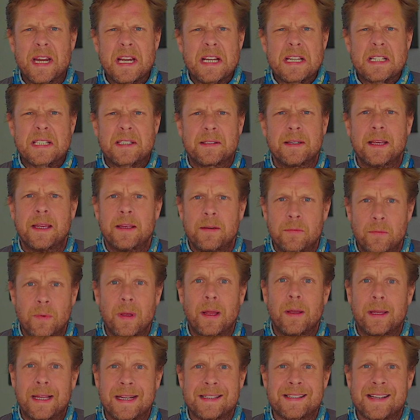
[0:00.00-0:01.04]
and he just he
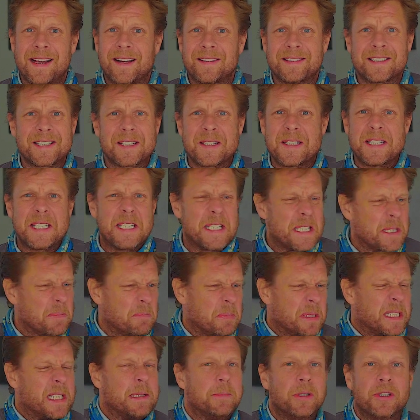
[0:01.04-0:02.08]
gets out there and he just
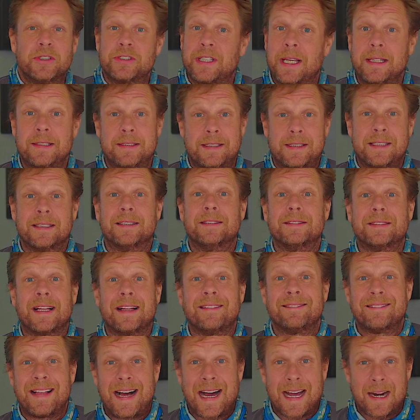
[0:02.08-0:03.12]
pummels. He's killed a
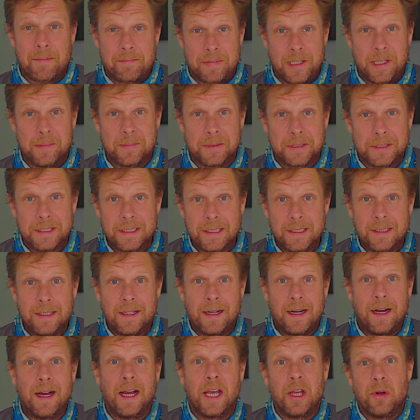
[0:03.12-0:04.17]
lot of people
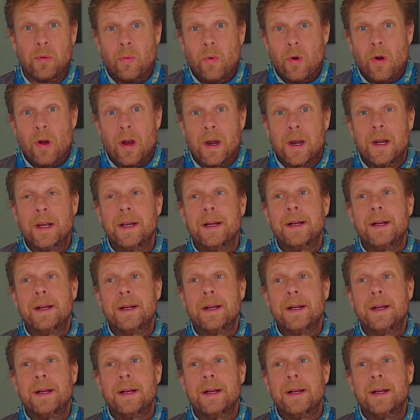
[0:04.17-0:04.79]
uh, in war,